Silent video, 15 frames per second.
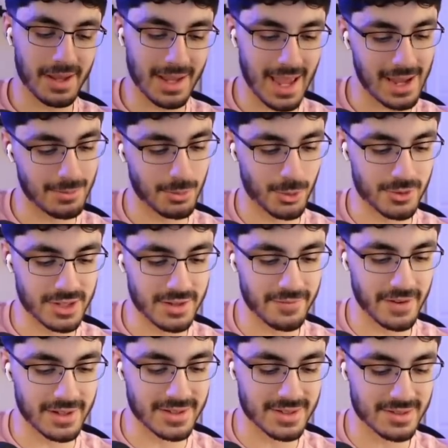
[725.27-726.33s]
and more
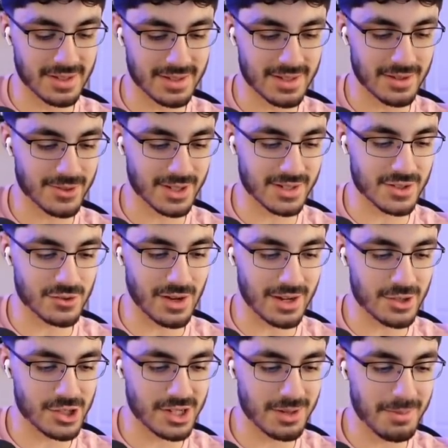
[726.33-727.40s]
defense. That sounds like a
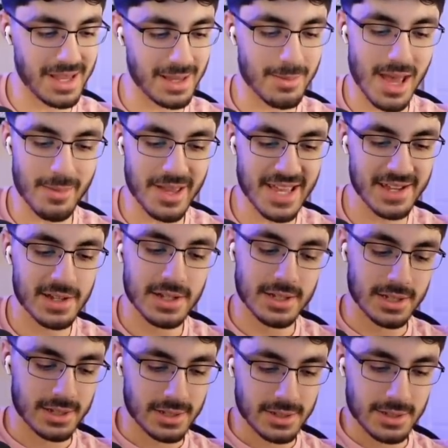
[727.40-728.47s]
strategy to me, baby.
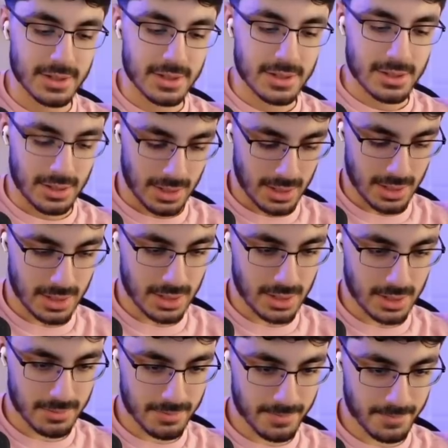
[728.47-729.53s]

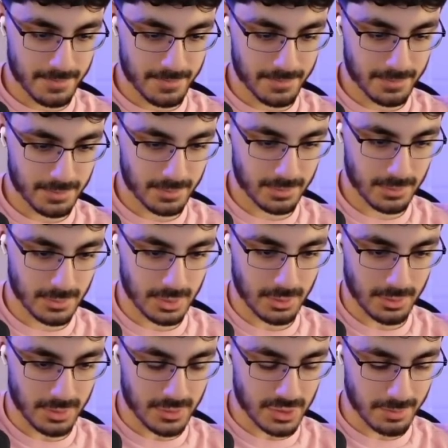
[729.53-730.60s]
I'm
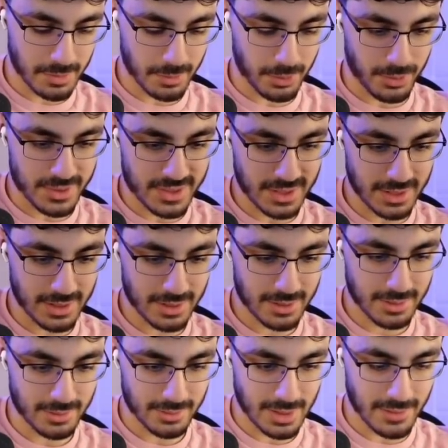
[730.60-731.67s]
going to drop a poison
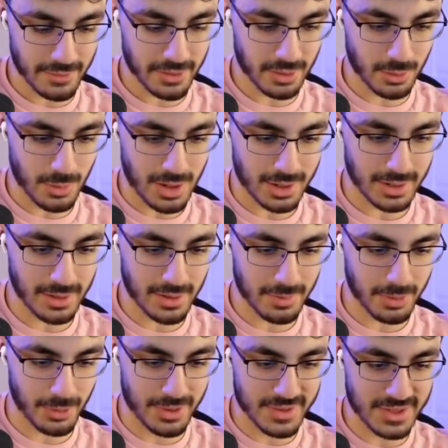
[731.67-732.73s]
here. Everything will walk into the
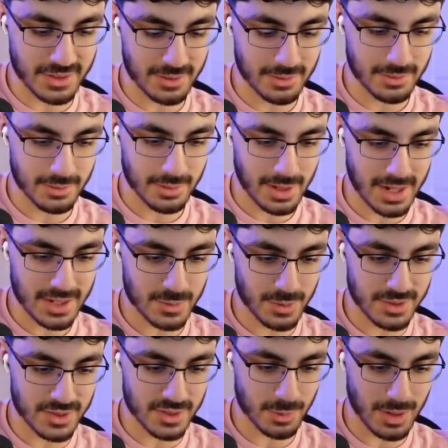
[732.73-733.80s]
poison. Ice
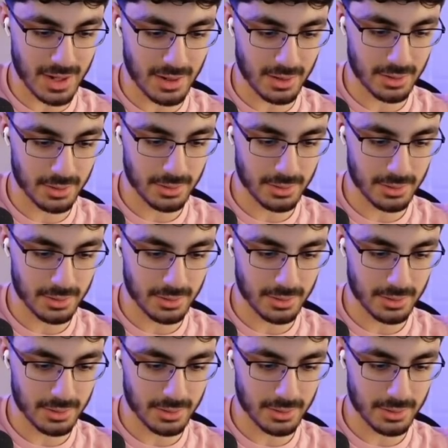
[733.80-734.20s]
Whiz as well.